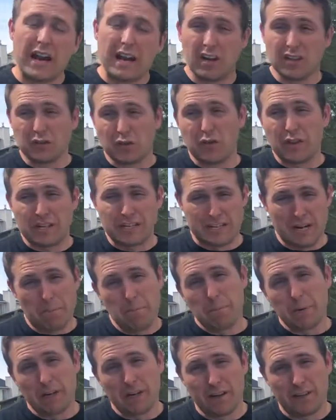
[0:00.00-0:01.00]
and also the
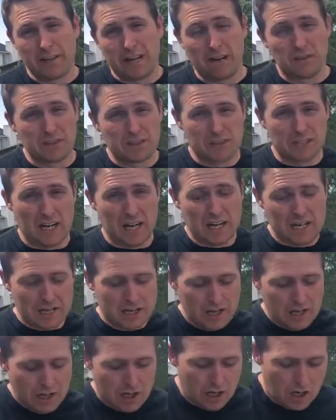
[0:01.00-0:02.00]
dumping on the outside,
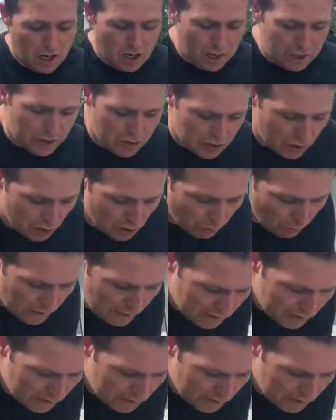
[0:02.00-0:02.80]
there's three